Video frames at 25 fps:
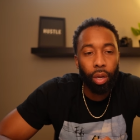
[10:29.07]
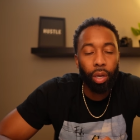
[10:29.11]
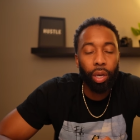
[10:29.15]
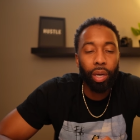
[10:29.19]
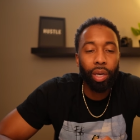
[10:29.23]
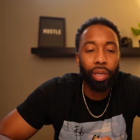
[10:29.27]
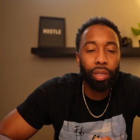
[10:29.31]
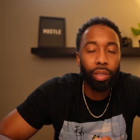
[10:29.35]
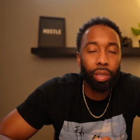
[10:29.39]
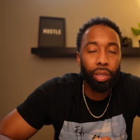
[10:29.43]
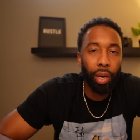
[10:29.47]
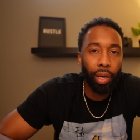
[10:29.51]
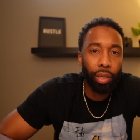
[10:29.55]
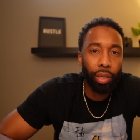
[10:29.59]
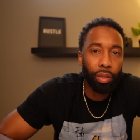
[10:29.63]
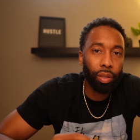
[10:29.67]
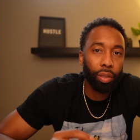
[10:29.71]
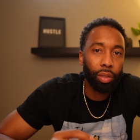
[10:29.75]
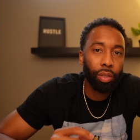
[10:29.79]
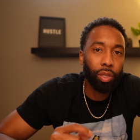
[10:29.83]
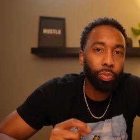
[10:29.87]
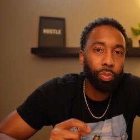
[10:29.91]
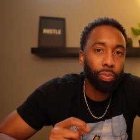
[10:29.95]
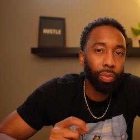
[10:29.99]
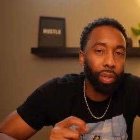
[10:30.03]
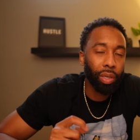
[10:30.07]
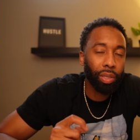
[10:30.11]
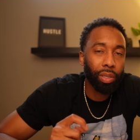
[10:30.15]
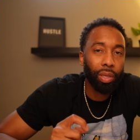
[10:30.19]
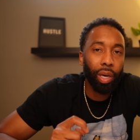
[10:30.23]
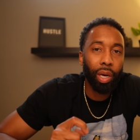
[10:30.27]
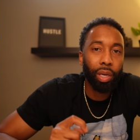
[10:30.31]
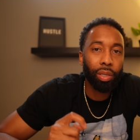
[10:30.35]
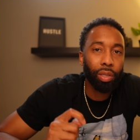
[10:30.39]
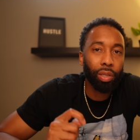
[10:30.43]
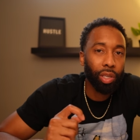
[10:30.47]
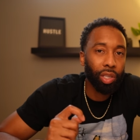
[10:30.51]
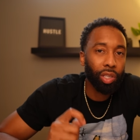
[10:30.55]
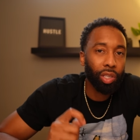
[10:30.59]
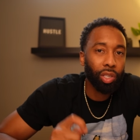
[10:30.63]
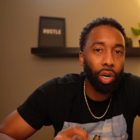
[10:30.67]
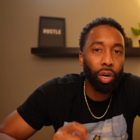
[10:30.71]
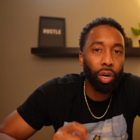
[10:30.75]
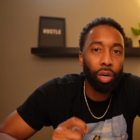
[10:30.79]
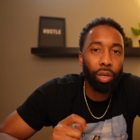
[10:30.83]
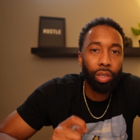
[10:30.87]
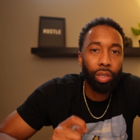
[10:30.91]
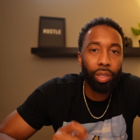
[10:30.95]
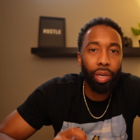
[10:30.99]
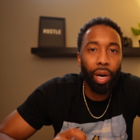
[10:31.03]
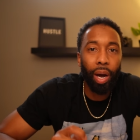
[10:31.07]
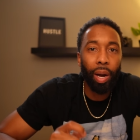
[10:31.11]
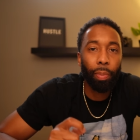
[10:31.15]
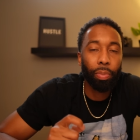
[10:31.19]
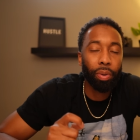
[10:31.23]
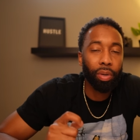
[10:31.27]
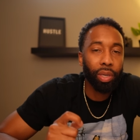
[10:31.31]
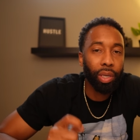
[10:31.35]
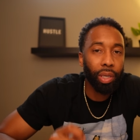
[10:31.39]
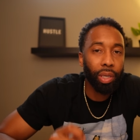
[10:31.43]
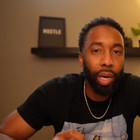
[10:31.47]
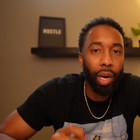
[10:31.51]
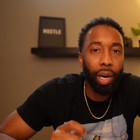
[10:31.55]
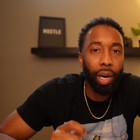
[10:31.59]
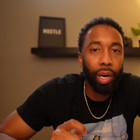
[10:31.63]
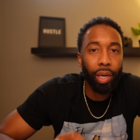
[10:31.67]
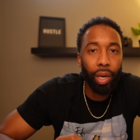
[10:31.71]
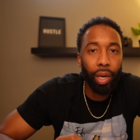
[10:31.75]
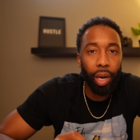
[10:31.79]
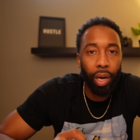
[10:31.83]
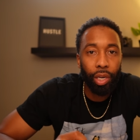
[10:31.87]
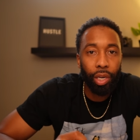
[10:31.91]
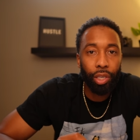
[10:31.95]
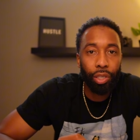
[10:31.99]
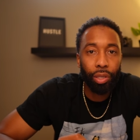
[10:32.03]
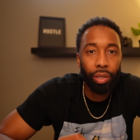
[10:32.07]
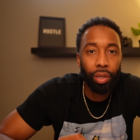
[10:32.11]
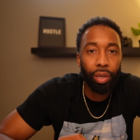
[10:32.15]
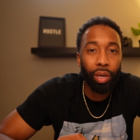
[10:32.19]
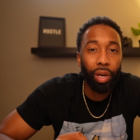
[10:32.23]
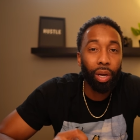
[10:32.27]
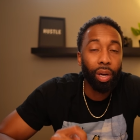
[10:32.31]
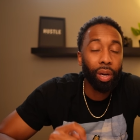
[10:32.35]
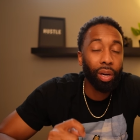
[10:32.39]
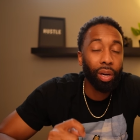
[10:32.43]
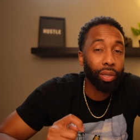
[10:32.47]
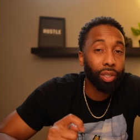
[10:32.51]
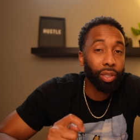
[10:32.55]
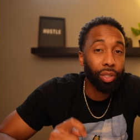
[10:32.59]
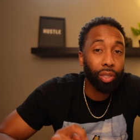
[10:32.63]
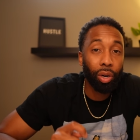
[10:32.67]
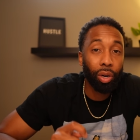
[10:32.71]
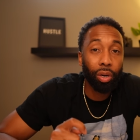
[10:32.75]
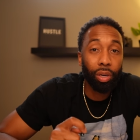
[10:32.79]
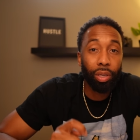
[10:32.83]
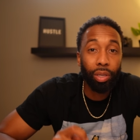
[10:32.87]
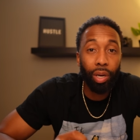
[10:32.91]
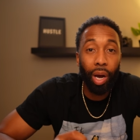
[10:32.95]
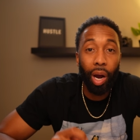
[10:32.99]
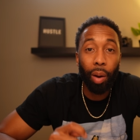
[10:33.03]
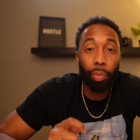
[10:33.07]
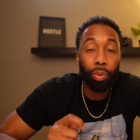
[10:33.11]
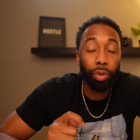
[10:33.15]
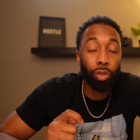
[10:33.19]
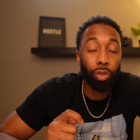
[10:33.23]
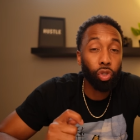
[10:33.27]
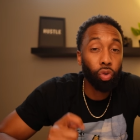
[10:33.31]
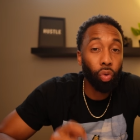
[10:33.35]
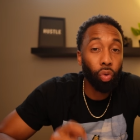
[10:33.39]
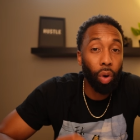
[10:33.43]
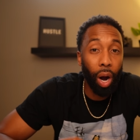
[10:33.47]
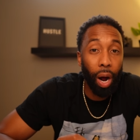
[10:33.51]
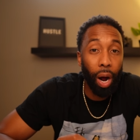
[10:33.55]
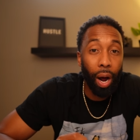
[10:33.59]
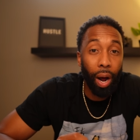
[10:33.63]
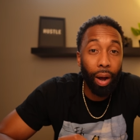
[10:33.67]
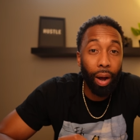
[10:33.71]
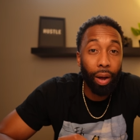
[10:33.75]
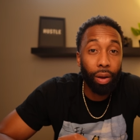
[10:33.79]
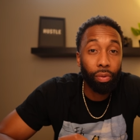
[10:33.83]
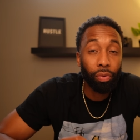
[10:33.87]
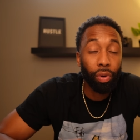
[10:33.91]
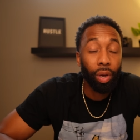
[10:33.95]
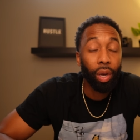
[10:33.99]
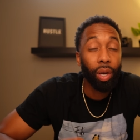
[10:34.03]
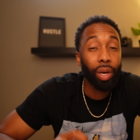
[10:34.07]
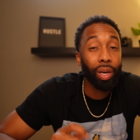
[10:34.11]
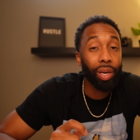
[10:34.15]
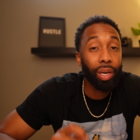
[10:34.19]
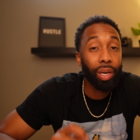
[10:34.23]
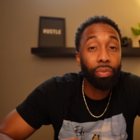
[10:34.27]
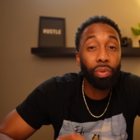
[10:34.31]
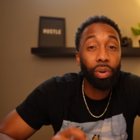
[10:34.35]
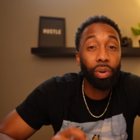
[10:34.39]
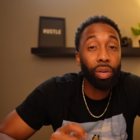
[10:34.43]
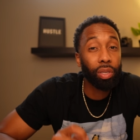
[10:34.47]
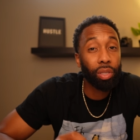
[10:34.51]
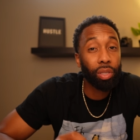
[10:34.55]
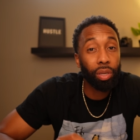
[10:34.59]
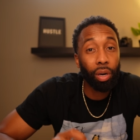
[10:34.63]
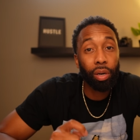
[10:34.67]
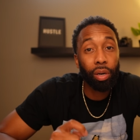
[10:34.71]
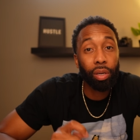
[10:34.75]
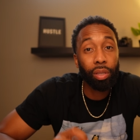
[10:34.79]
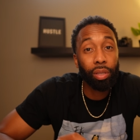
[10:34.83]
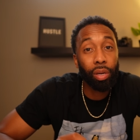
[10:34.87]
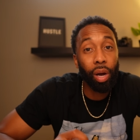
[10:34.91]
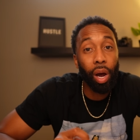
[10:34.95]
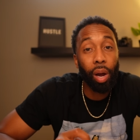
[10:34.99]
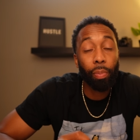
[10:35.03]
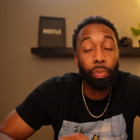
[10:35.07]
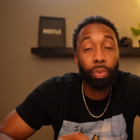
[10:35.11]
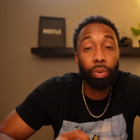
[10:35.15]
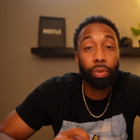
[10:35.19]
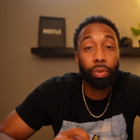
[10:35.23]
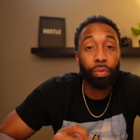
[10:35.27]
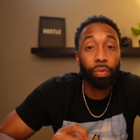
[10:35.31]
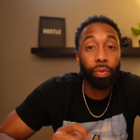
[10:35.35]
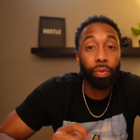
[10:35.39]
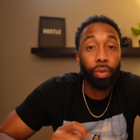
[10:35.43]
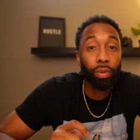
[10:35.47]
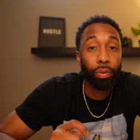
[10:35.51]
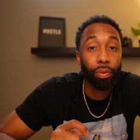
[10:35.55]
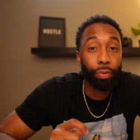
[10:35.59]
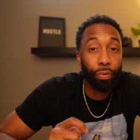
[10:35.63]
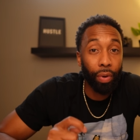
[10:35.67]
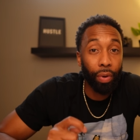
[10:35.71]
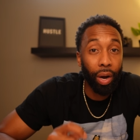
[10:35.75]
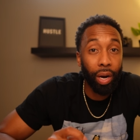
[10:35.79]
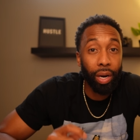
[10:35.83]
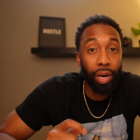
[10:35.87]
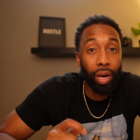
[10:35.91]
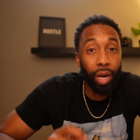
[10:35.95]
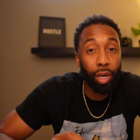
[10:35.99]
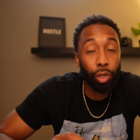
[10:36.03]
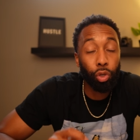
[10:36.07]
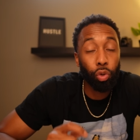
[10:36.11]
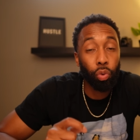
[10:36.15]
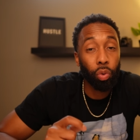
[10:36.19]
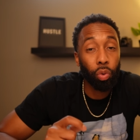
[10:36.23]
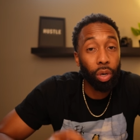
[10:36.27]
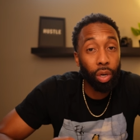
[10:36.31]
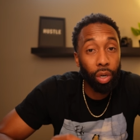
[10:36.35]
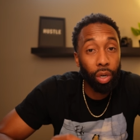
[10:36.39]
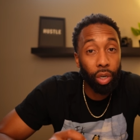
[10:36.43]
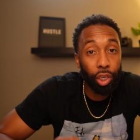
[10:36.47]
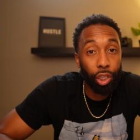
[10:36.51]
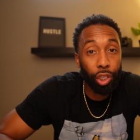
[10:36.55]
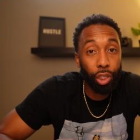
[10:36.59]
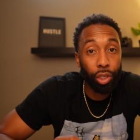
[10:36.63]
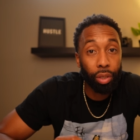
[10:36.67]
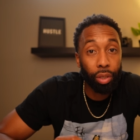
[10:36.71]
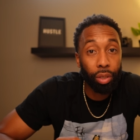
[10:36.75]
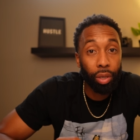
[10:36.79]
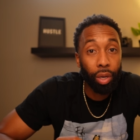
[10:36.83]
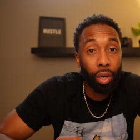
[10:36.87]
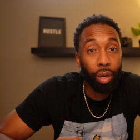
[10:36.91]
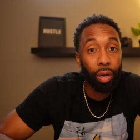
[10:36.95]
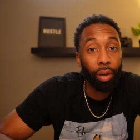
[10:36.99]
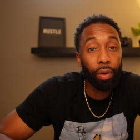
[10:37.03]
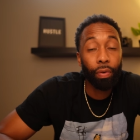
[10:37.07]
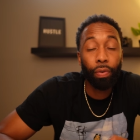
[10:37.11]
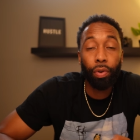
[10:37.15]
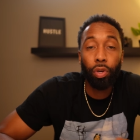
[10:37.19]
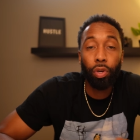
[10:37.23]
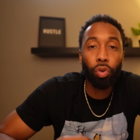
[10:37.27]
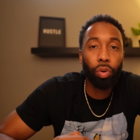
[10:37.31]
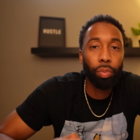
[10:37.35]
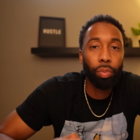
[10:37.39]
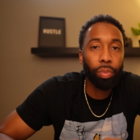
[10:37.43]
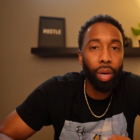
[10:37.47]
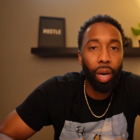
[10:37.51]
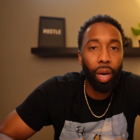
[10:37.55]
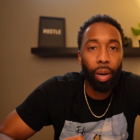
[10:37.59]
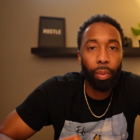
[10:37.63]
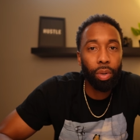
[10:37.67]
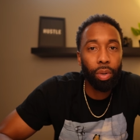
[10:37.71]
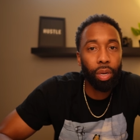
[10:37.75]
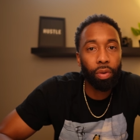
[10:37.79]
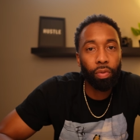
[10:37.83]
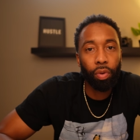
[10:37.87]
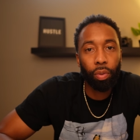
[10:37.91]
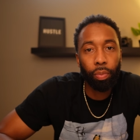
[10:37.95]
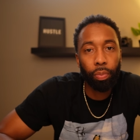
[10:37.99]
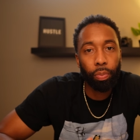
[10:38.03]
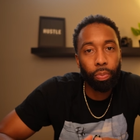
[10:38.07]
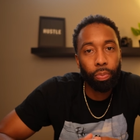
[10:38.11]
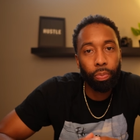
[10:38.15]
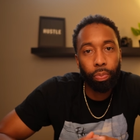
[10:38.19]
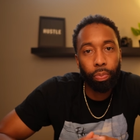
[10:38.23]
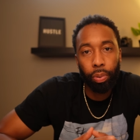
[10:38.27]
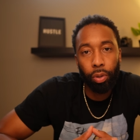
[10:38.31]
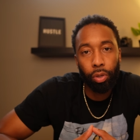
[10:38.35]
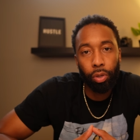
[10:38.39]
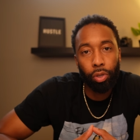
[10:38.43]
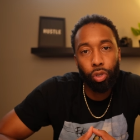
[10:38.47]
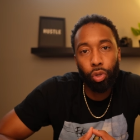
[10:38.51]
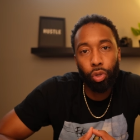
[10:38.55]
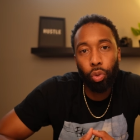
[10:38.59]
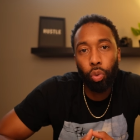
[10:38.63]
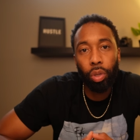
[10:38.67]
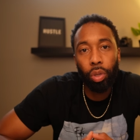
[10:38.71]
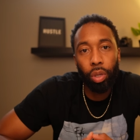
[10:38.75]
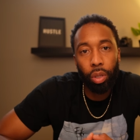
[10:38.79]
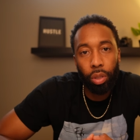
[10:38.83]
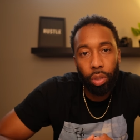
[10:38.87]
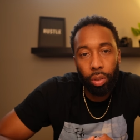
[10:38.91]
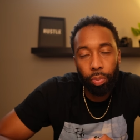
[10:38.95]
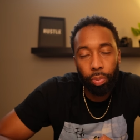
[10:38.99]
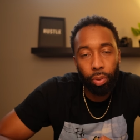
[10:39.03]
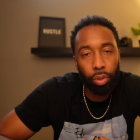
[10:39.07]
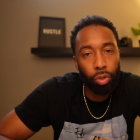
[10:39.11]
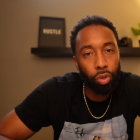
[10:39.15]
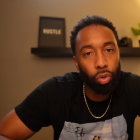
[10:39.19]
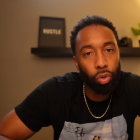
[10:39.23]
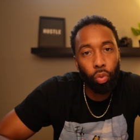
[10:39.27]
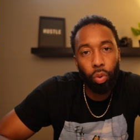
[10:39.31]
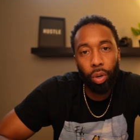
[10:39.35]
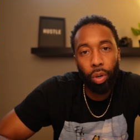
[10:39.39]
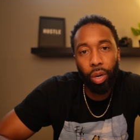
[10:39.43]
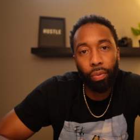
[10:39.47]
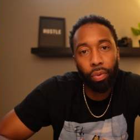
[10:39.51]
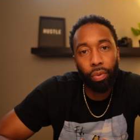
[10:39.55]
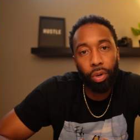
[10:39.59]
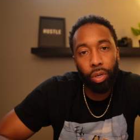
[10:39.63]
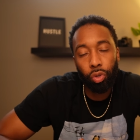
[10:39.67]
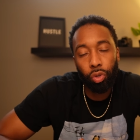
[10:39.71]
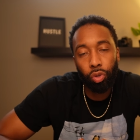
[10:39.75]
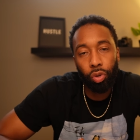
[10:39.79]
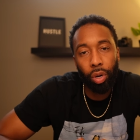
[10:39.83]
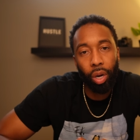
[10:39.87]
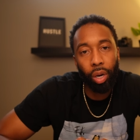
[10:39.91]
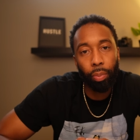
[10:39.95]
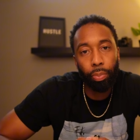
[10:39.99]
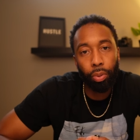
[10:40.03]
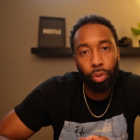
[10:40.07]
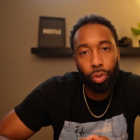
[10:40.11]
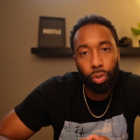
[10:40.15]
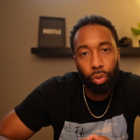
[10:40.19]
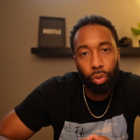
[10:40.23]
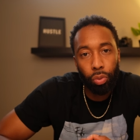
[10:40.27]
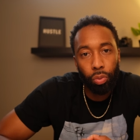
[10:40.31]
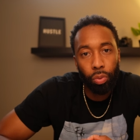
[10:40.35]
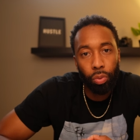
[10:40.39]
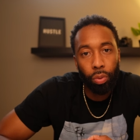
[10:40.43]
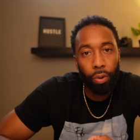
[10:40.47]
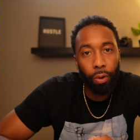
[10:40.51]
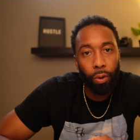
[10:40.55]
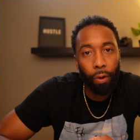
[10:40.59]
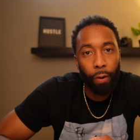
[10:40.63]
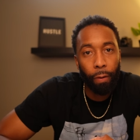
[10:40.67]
It takes us it takes a certain type of dedication, a certain type of drive, even a certain type of financial cushion for you to be able to even pursue this, pursue whatever it is you're trying to pursue.